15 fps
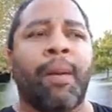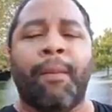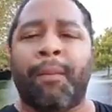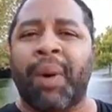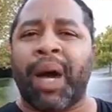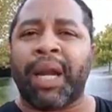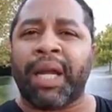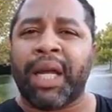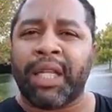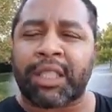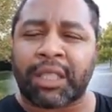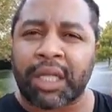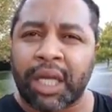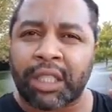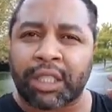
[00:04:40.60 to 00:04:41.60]
but
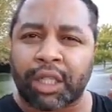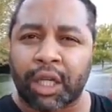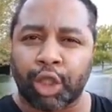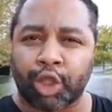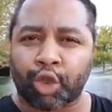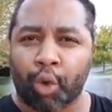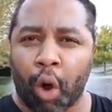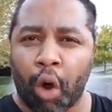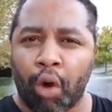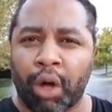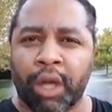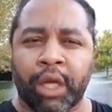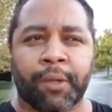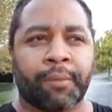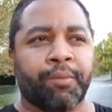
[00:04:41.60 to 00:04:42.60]
it's
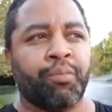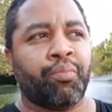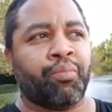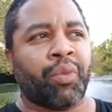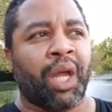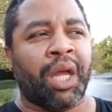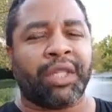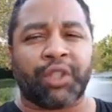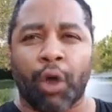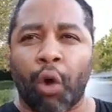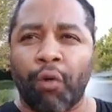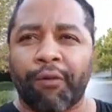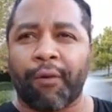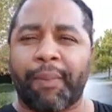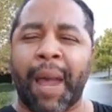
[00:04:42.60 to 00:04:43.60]
controlling, it's
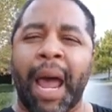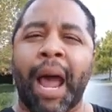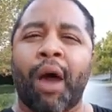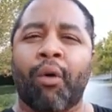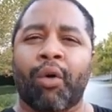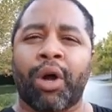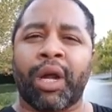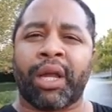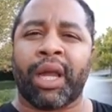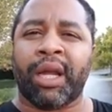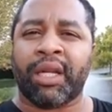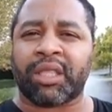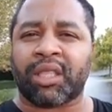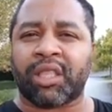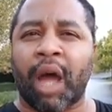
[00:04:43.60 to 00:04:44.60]
overpowering,
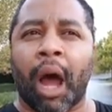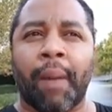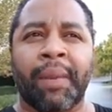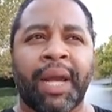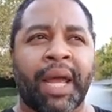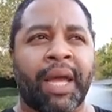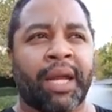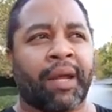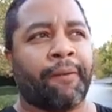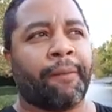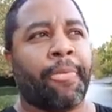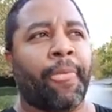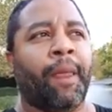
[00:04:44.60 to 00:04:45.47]
and it's dominating.